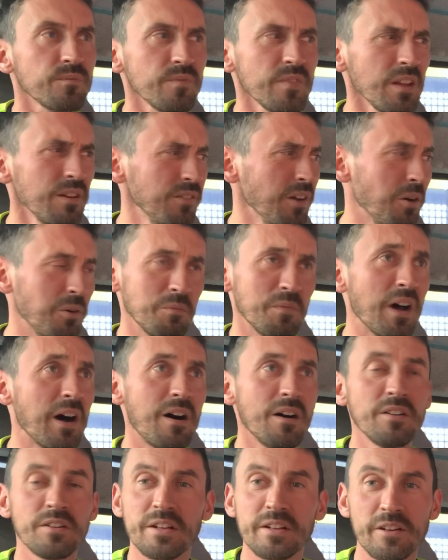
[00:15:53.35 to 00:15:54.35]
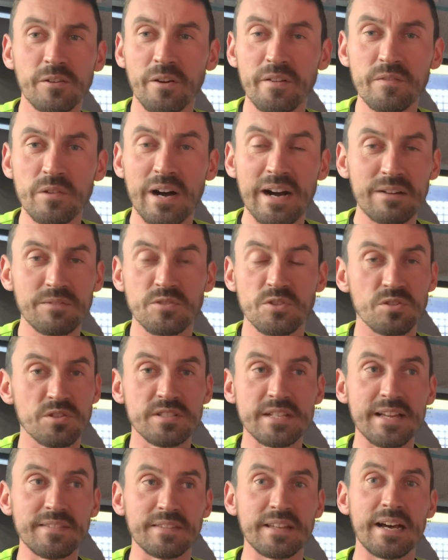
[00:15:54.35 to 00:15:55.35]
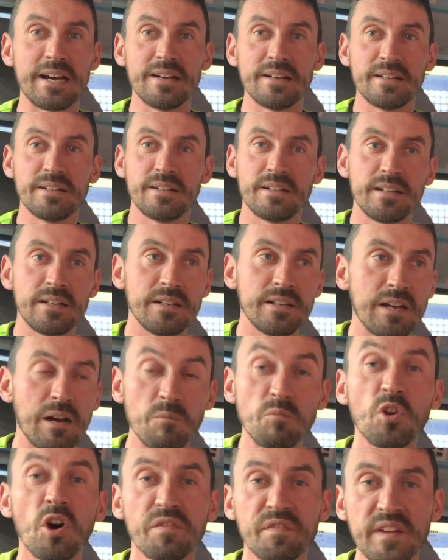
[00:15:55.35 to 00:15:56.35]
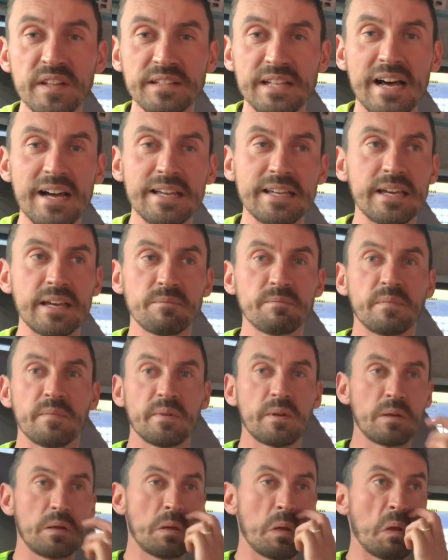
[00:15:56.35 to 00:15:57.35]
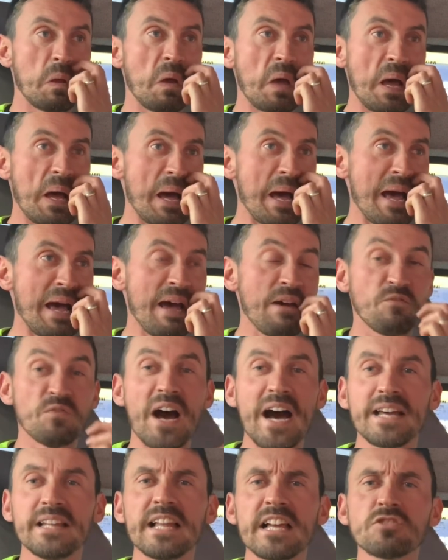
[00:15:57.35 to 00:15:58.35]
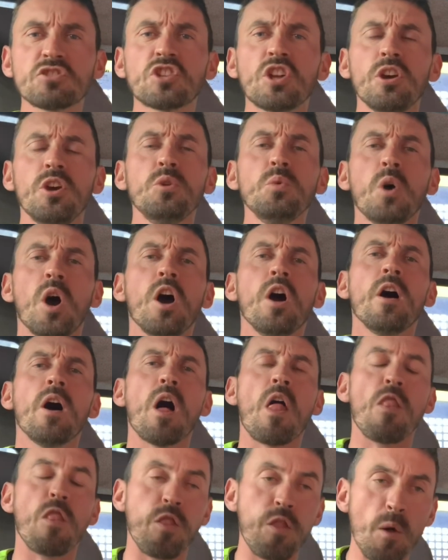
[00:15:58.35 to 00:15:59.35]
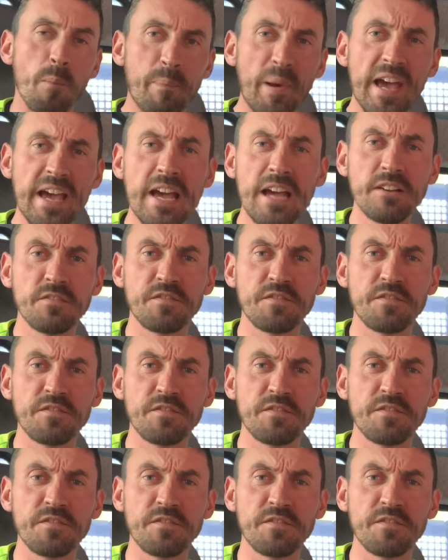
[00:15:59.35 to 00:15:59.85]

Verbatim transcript: No, I'm not. I don't even know I've just said that. I'm nothing like him. Uh, right, let's do the big